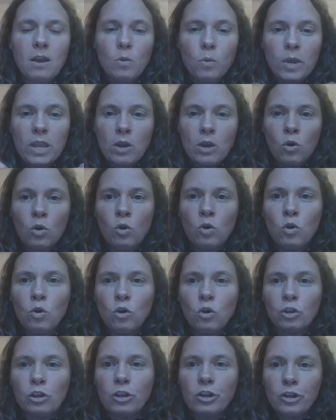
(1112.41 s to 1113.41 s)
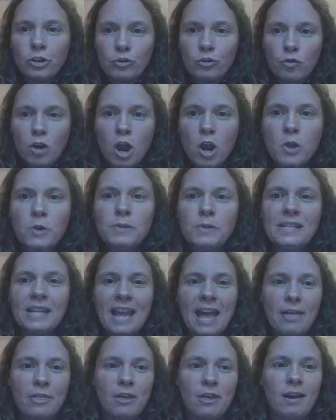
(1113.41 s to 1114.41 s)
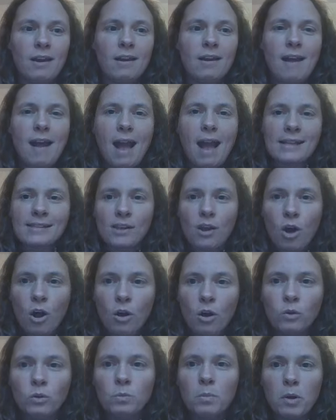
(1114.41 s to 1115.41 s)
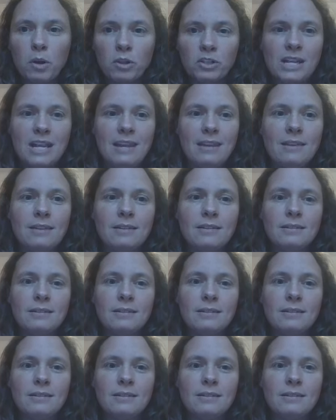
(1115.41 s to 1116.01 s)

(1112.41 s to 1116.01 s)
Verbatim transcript: We all grow together as a whole body